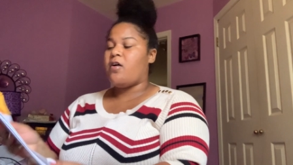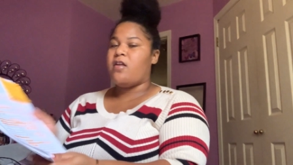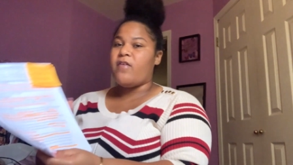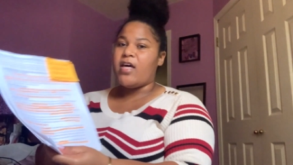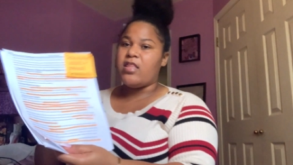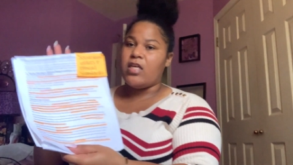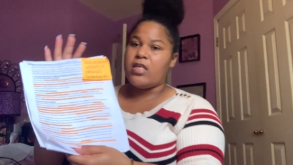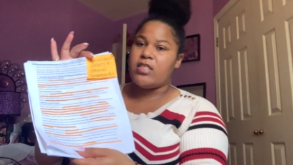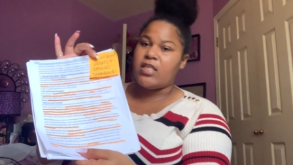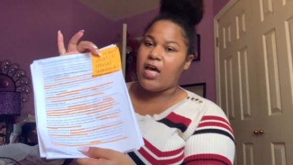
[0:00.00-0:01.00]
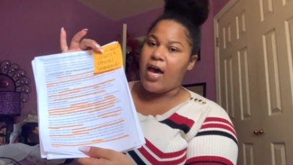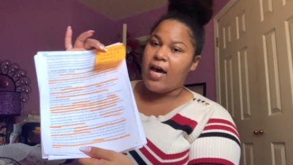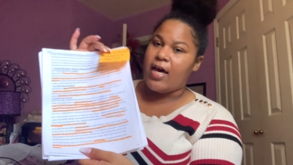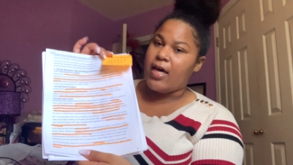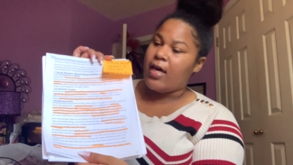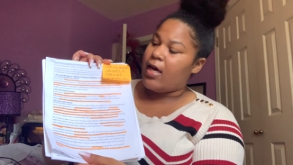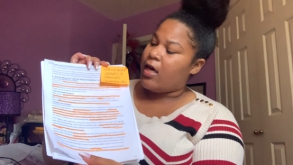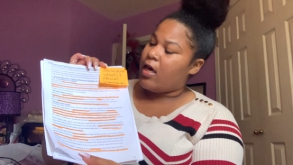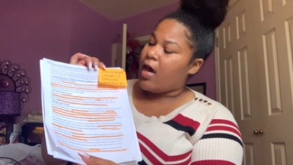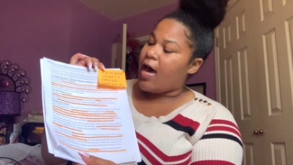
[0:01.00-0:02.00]
of ethics. I
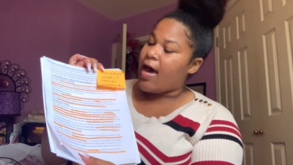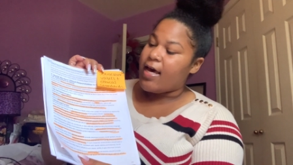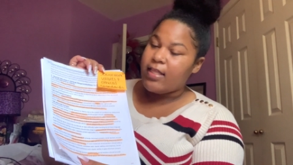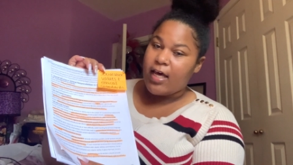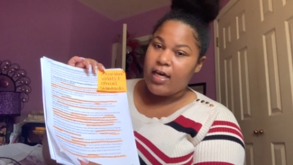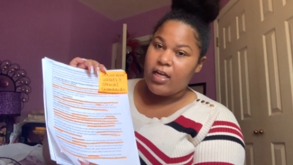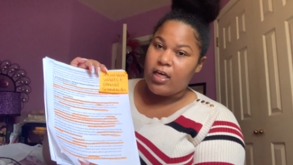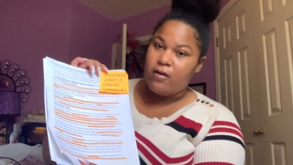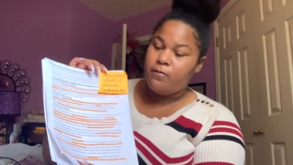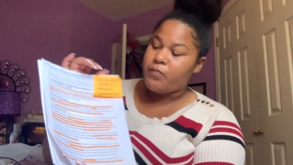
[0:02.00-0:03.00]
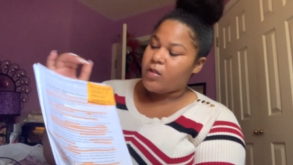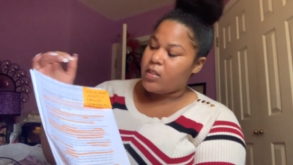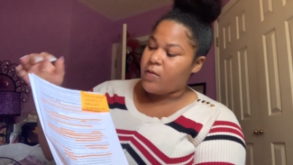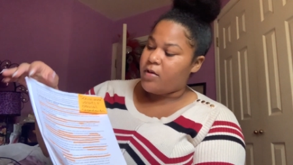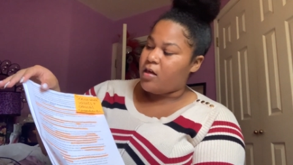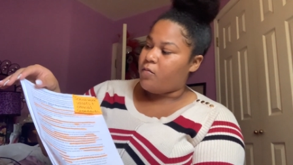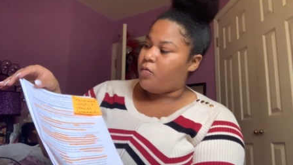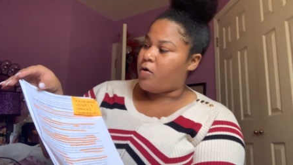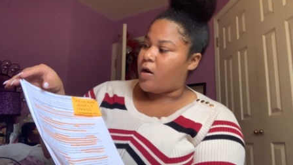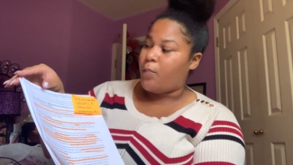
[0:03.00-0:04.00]
highlighted some of the
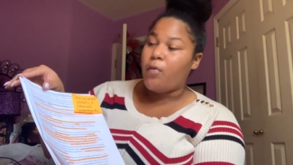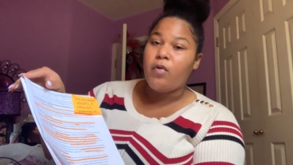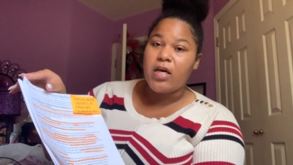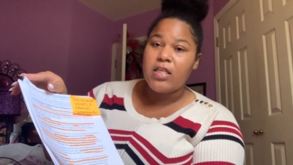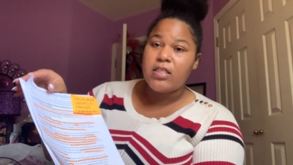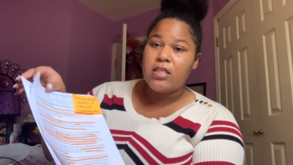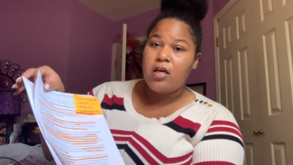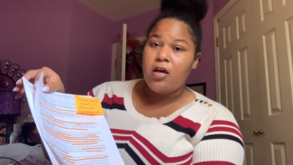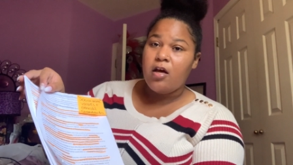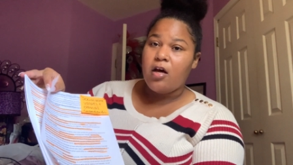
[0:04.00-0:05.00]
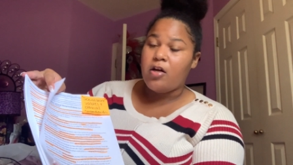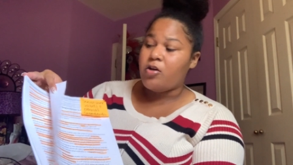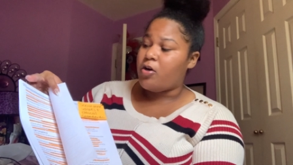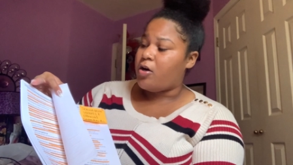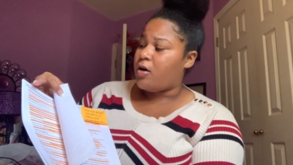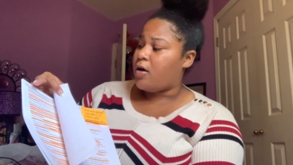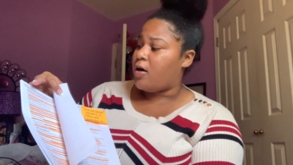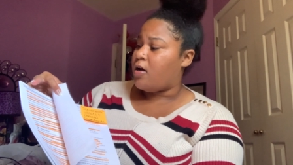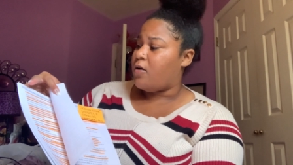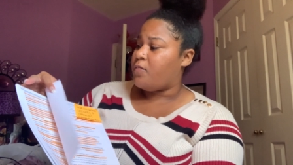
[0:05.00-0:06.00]
important points under
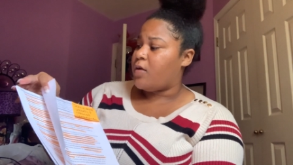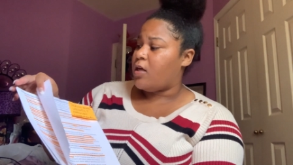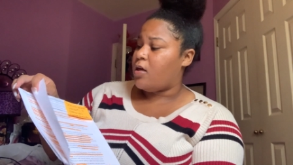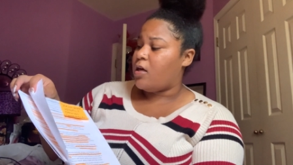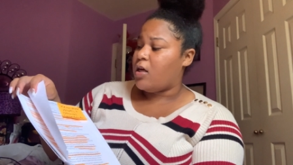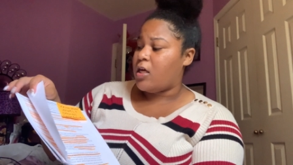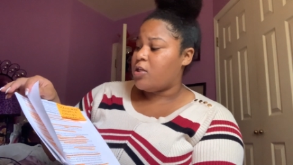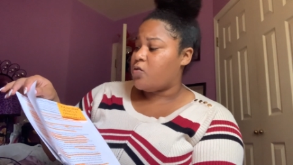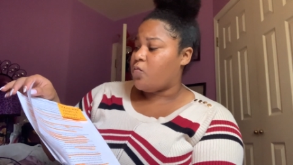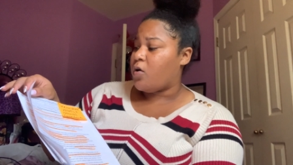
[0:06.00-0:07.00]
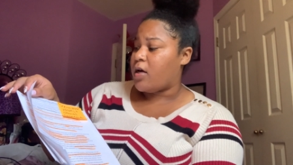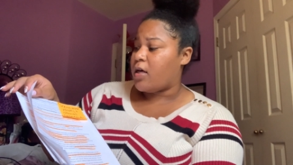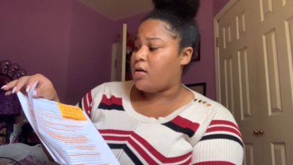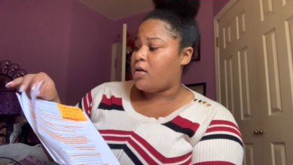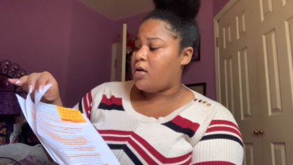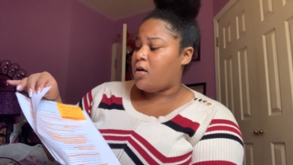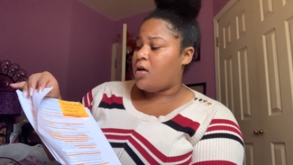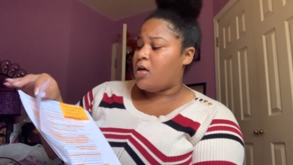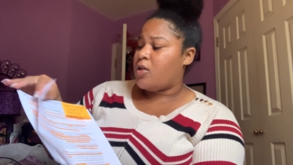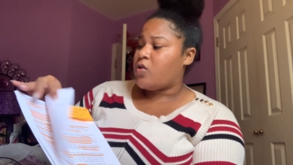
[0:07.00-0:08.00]
each one,
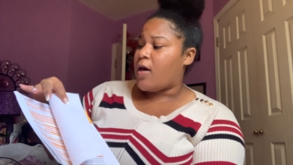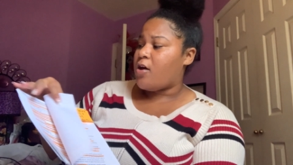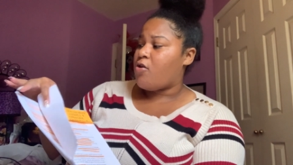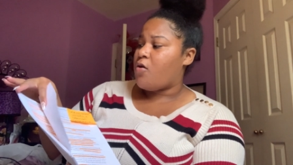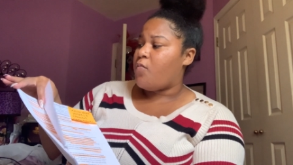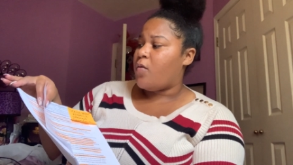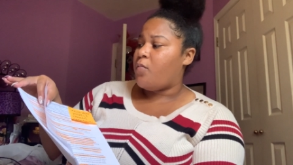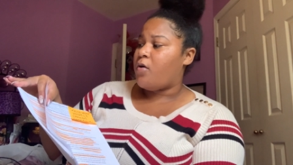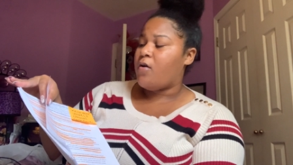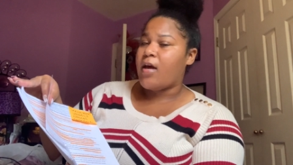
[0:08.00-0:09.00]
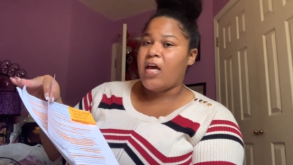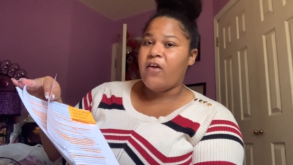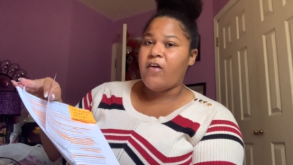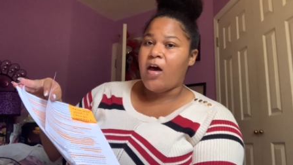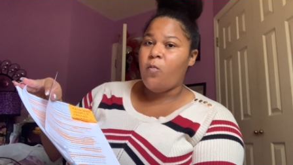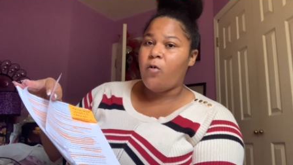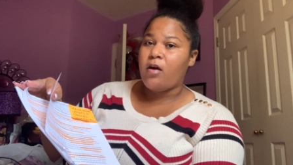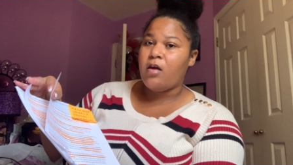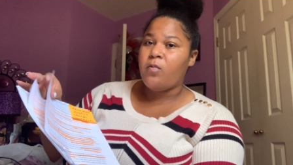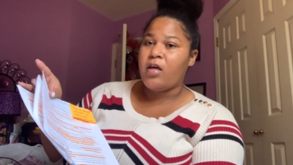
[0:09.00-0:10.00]
so I can remember, okay, if I'm
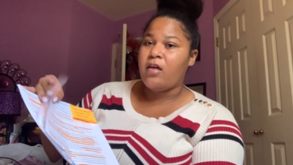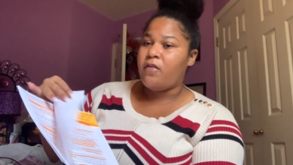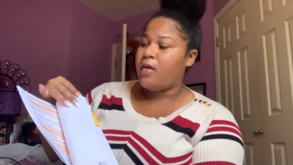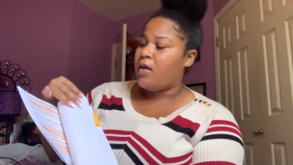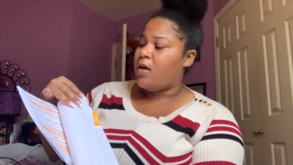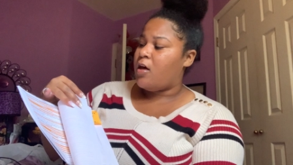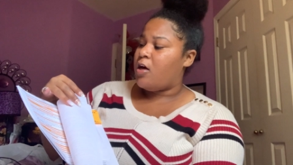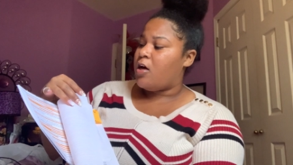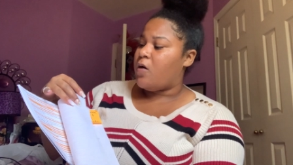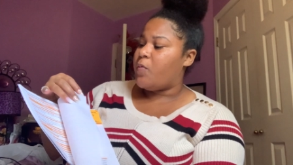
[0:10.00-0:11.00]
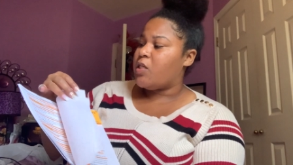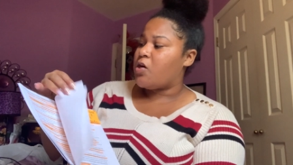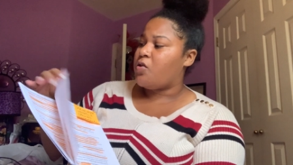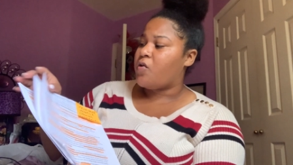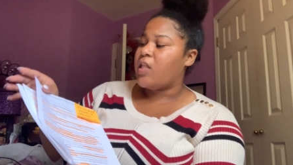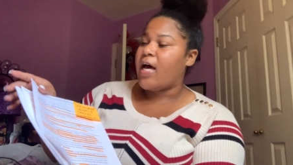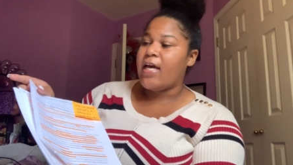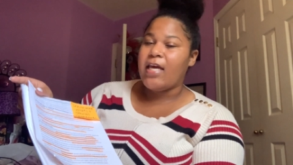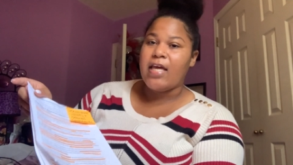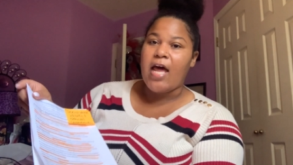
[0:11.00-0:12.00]
working with a particular
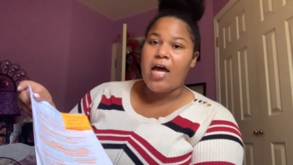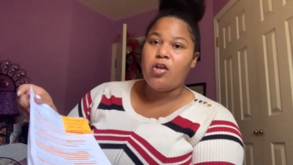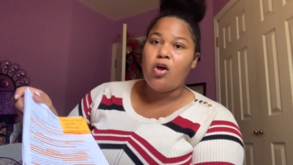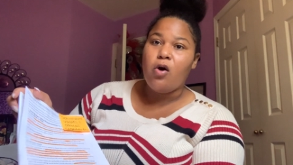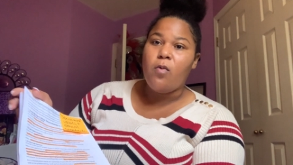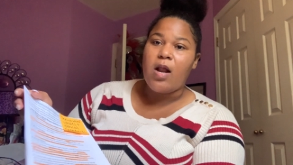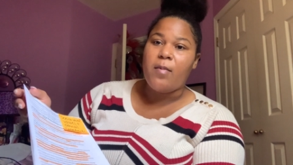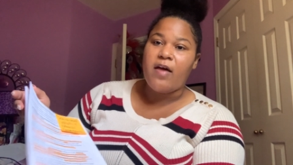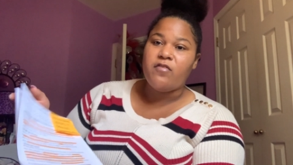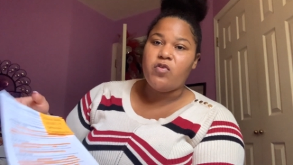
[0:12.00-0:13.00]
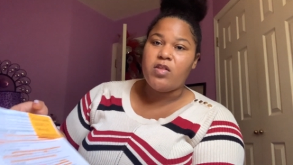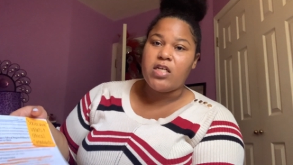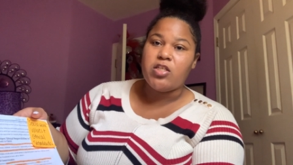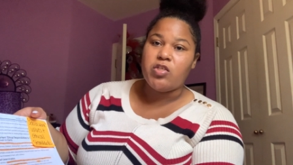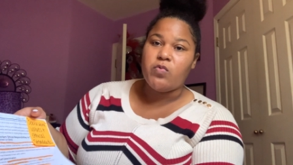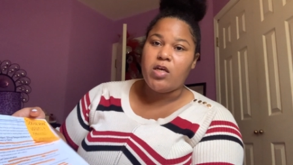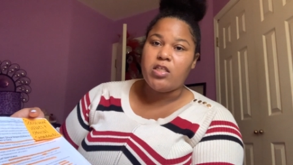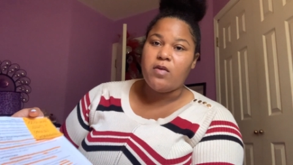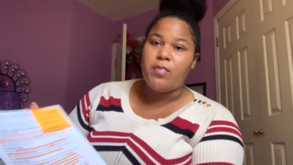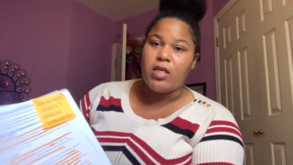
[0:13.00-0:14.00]
client, I know what I'm gonna have to do in that
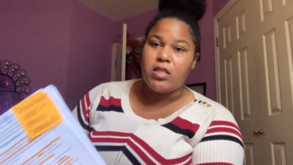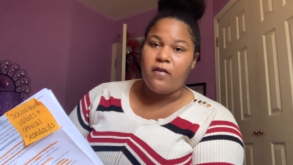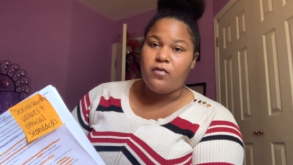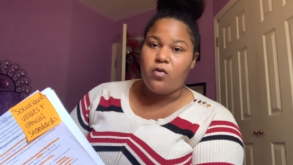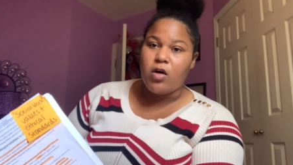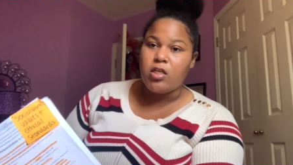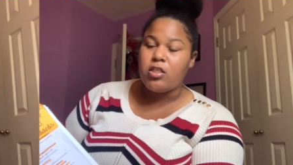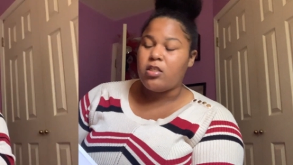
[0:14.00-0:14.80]
situation based off the question.